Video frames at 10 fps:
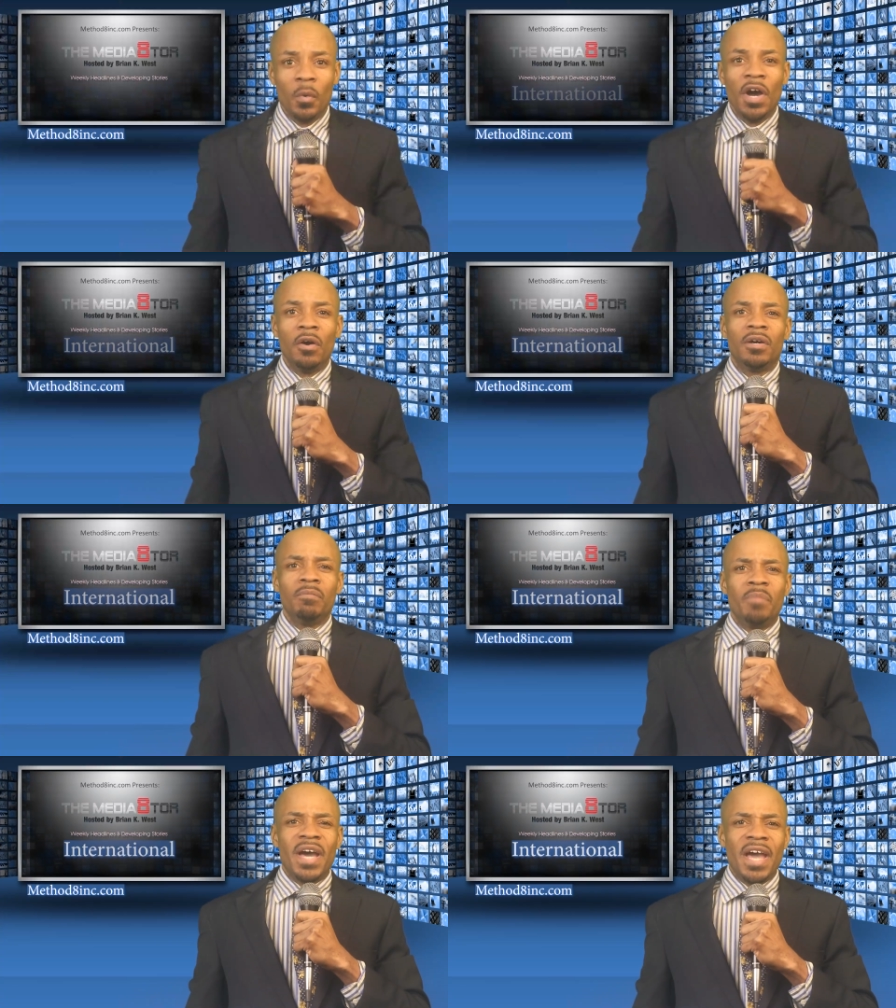
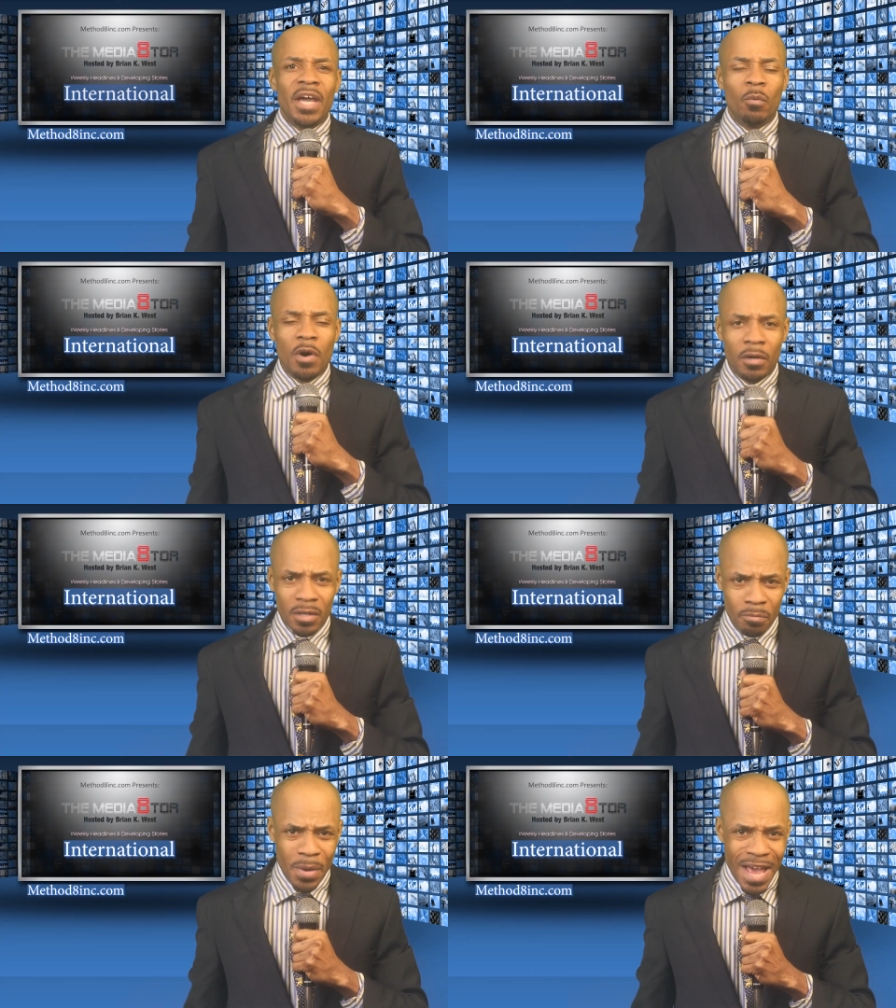Welcome back.
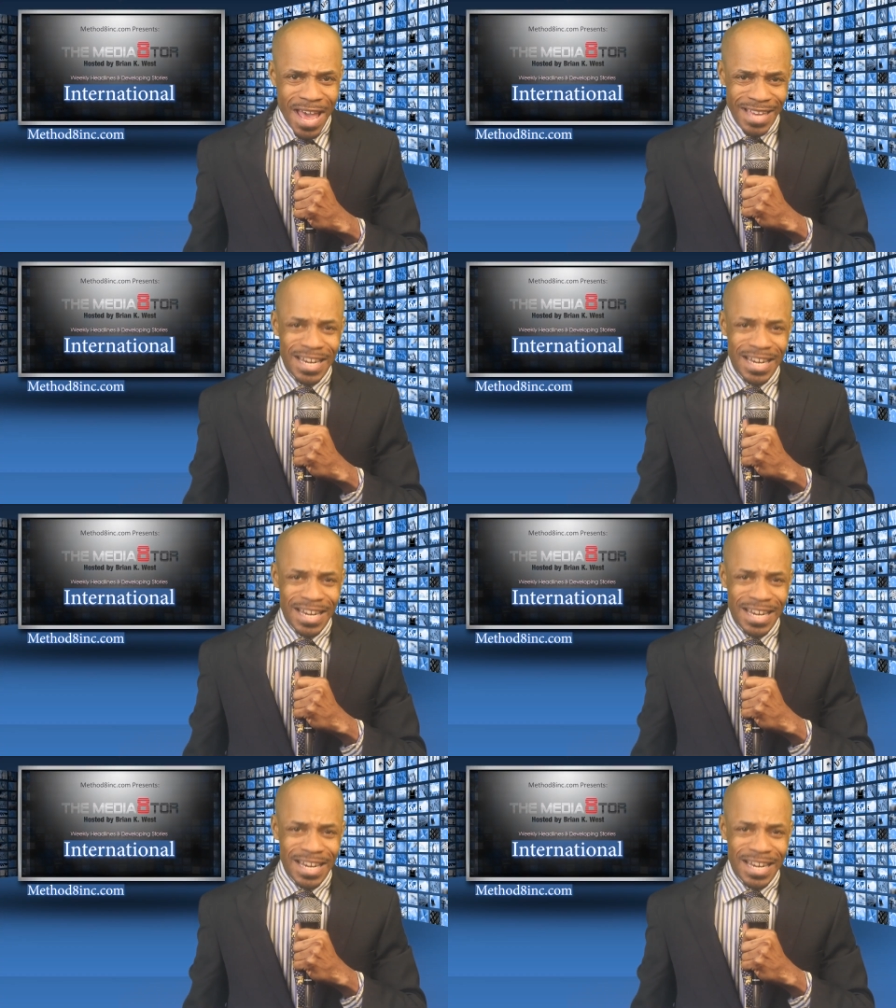Welcome back.